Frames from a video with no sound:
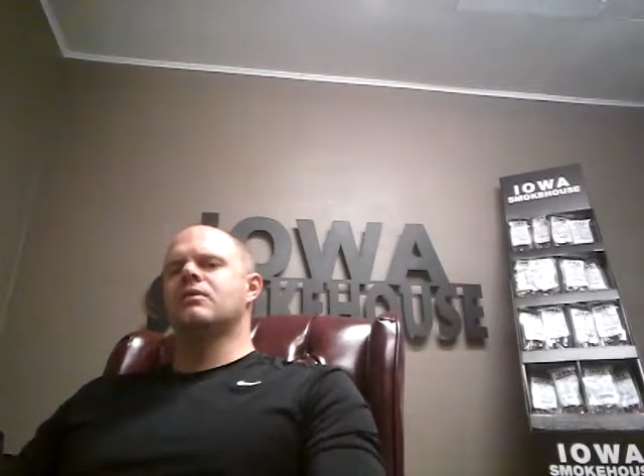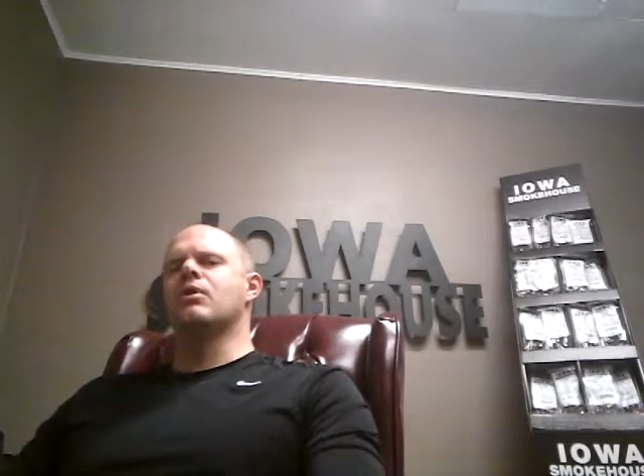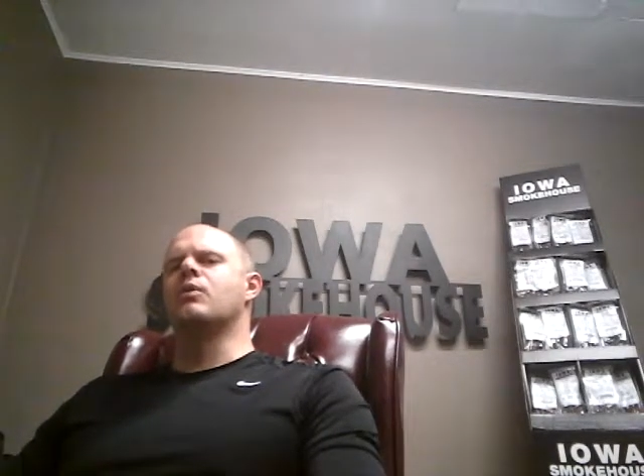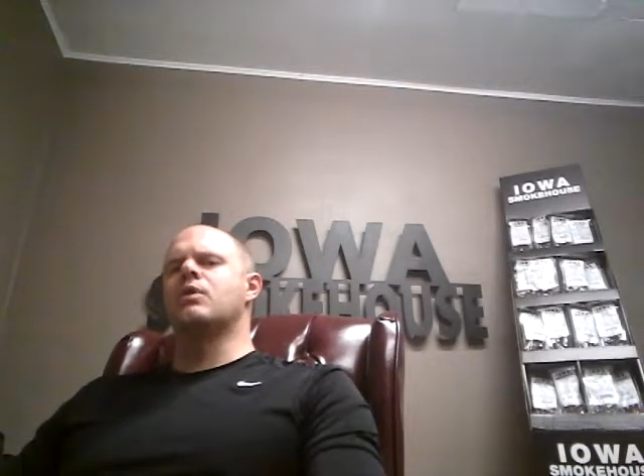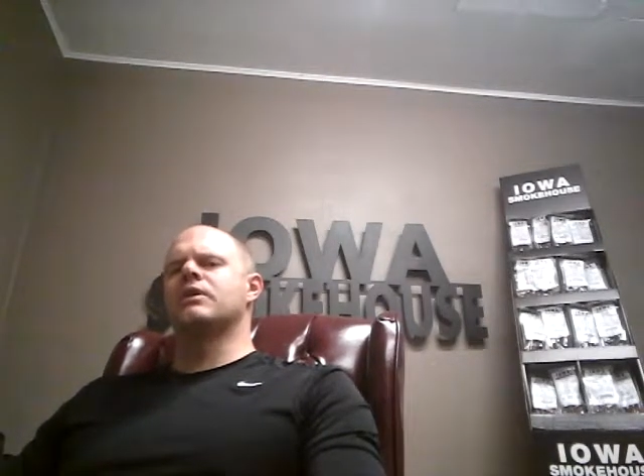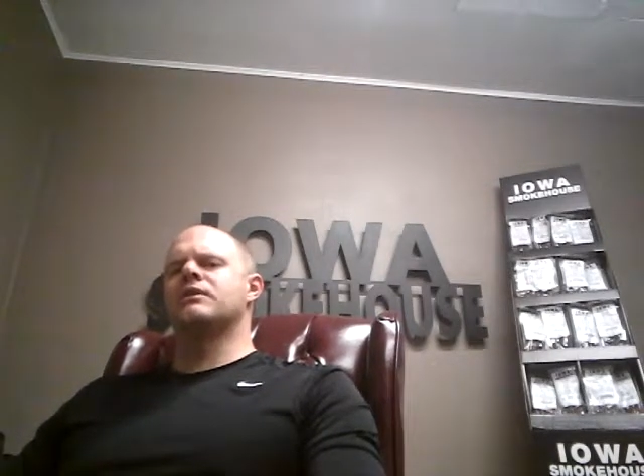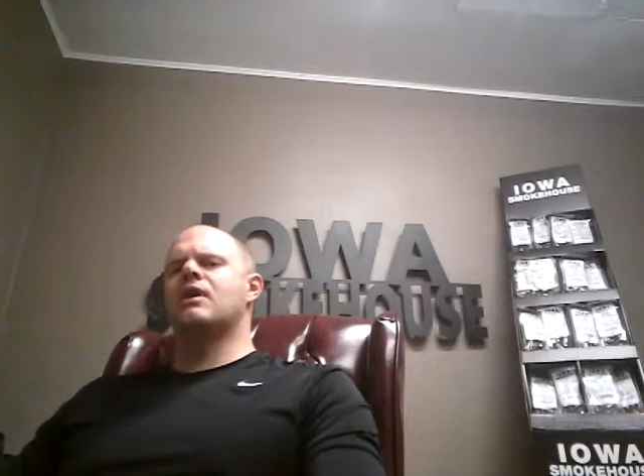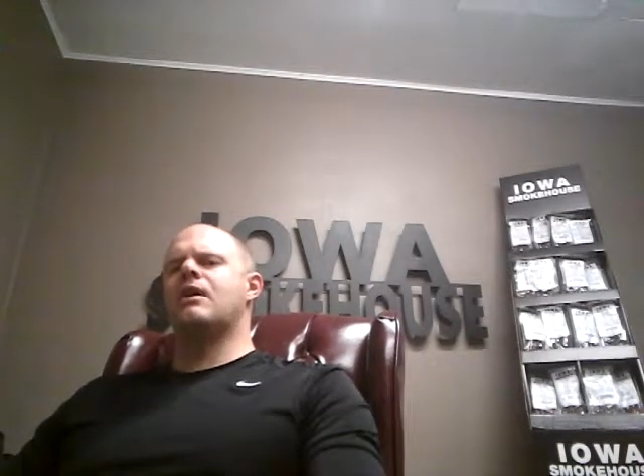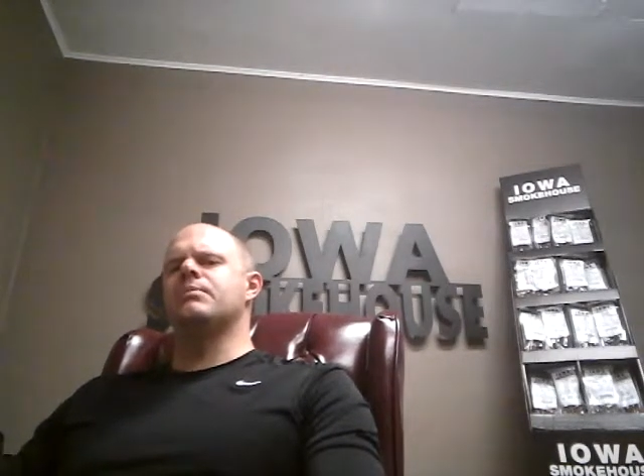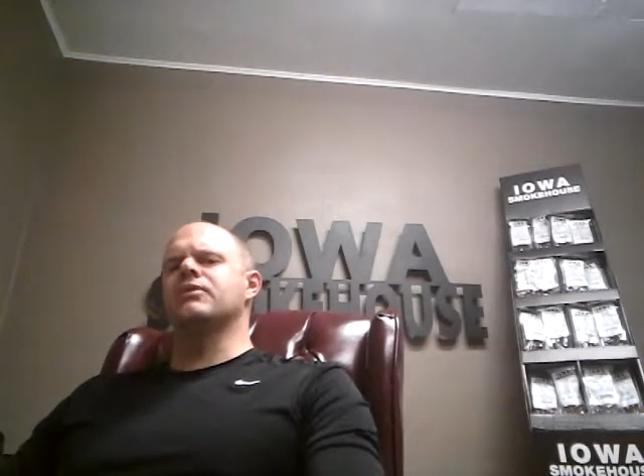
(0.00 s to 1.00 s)
Well, we went the
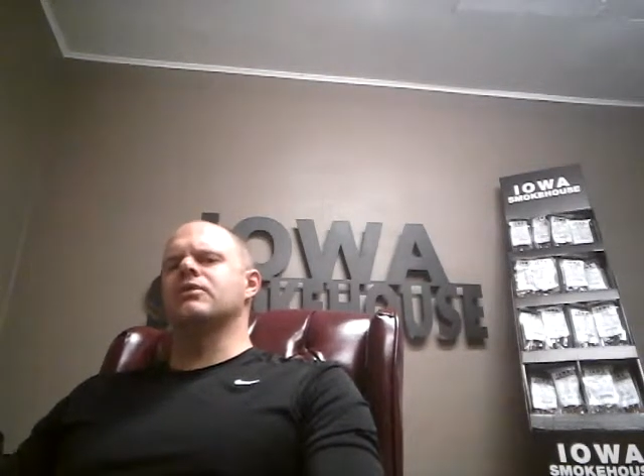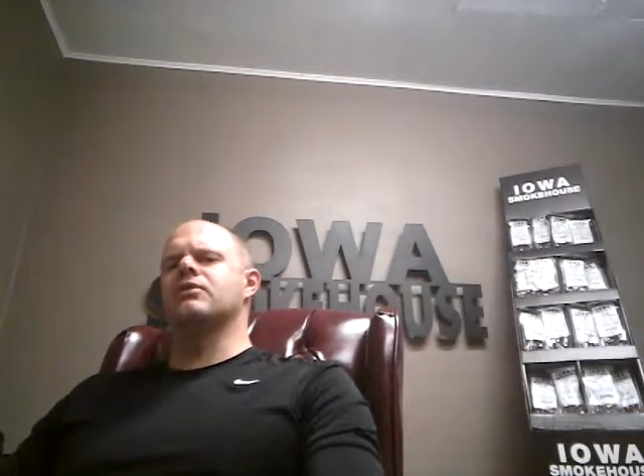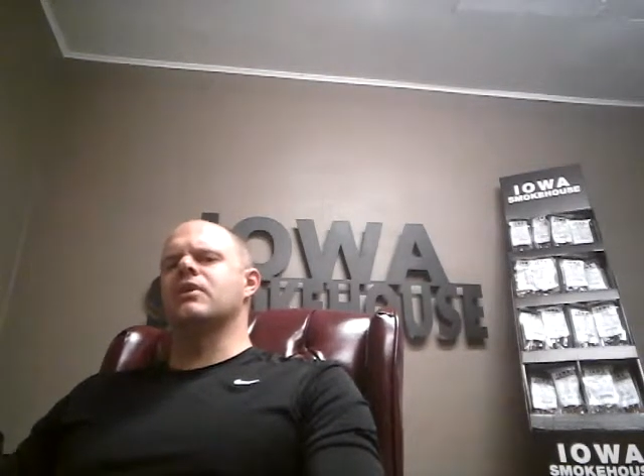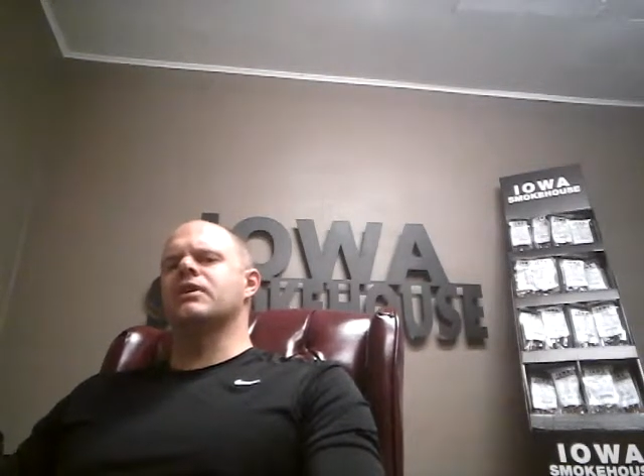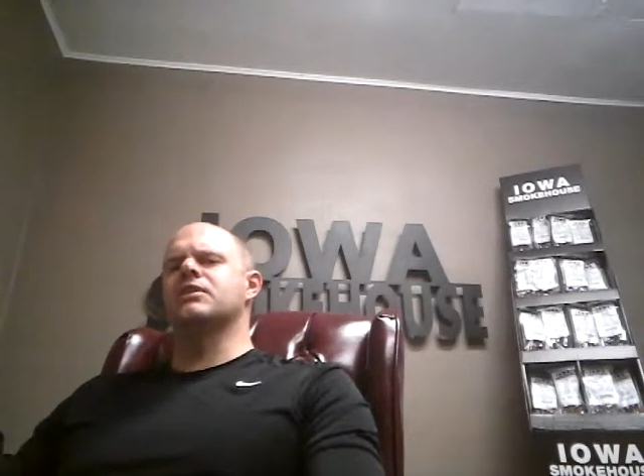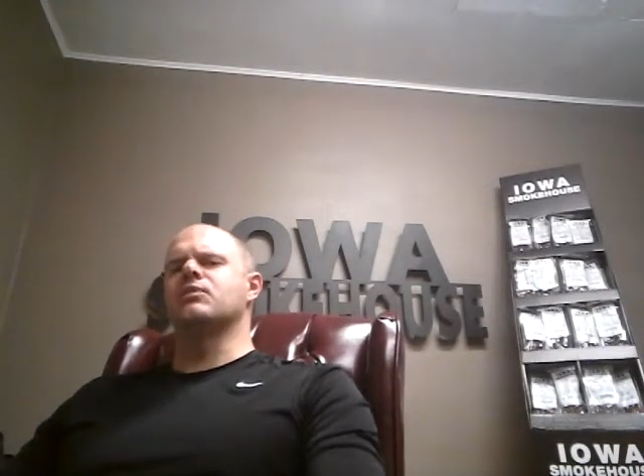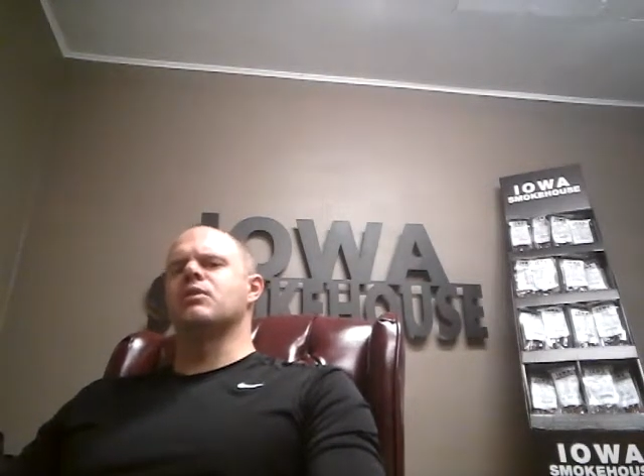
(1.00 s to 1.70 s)
opposite direction.